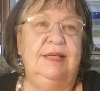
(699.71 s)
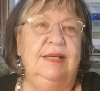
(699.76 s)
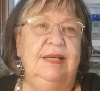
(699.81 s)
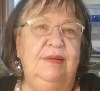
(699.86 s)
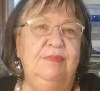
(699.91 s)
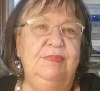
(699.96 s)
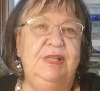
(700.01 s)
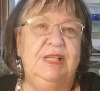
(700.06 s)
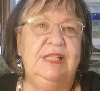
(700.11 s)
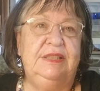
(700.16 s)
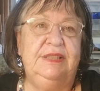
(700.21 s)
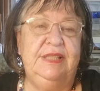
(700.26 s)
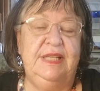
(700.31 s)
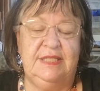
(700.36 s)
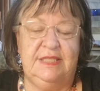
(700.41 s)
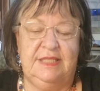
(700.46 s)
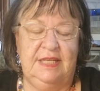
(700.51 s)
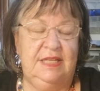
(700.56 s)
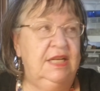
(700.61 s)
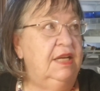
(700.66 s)
I'm gonna
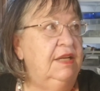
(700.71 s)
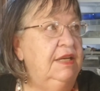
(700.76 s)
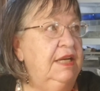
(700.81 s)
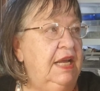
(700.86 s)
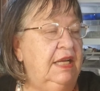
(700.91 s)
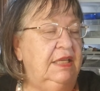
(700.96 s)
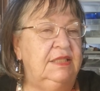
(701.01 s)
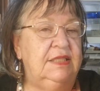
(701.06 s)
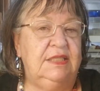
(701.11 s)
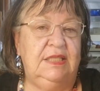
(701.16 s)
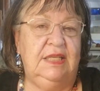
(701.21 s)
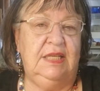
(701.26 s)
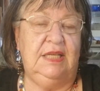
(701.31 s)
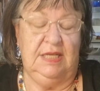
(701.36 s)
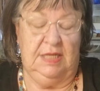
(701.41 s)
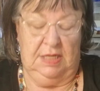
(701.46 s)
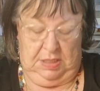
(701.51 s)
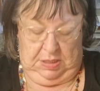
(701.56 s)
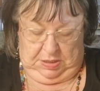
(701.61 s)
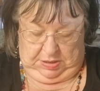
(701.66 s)
list it on
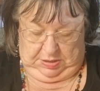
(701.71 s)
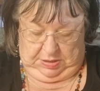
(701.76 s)
Etsy.